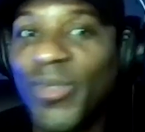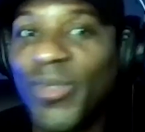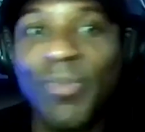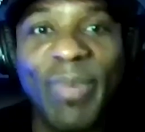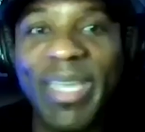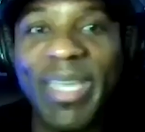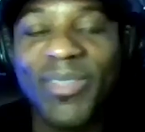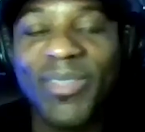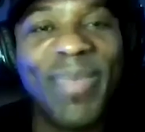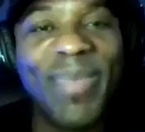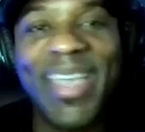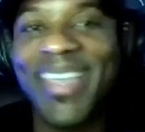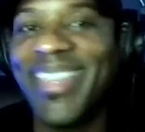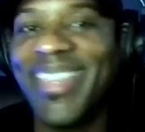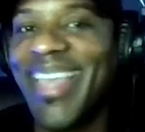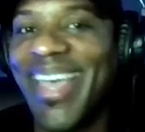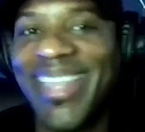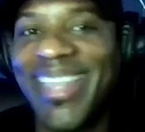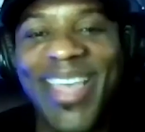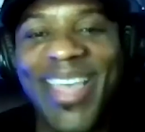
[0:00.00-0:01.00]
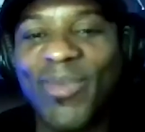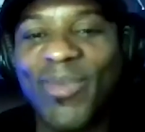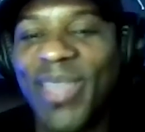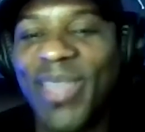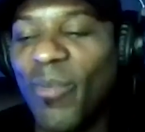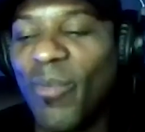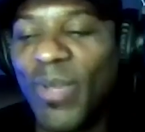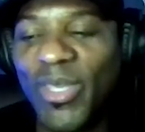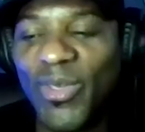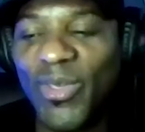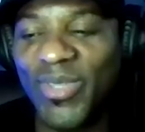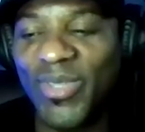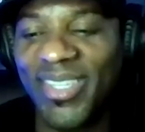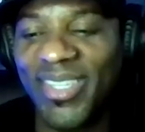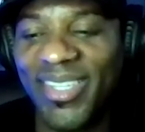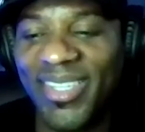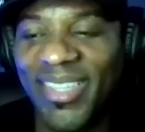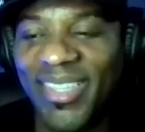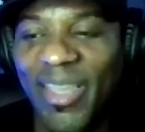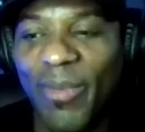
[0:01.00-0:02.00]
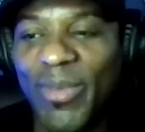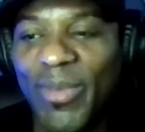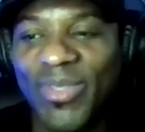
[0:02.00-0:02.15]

beats, man, that we used to